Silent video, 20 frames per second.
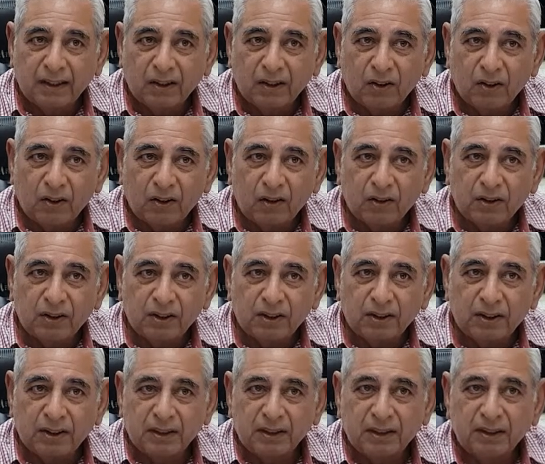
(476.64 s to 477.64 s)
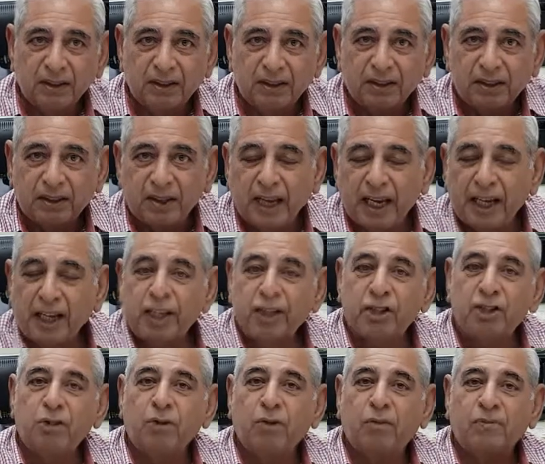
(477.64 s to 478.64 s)
on the
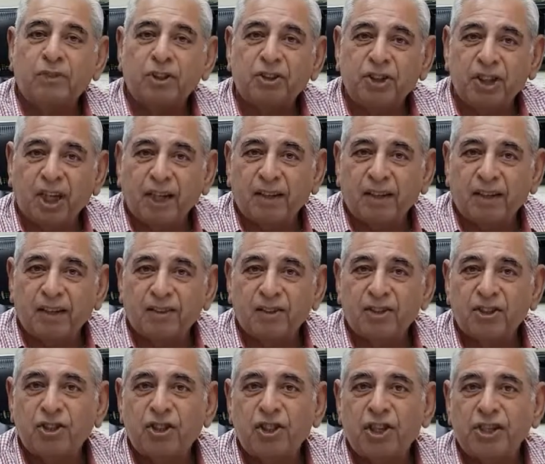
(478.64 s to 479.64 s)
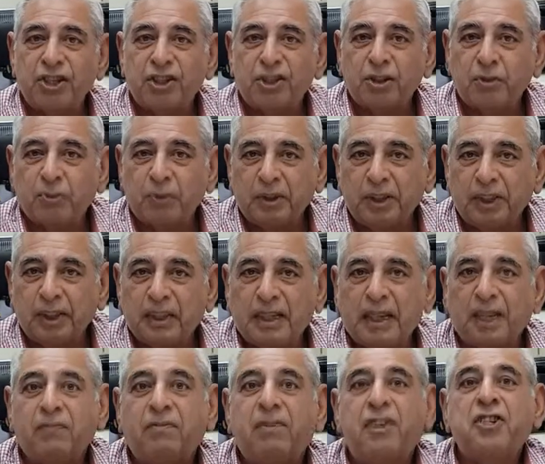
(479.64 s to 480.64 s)
energy of the chakras changing with a
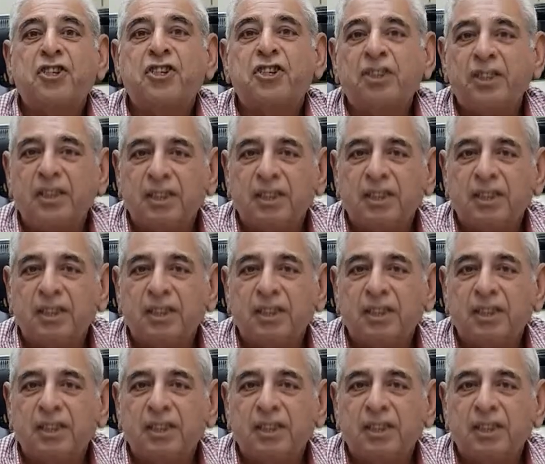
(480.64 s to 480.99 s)
conventional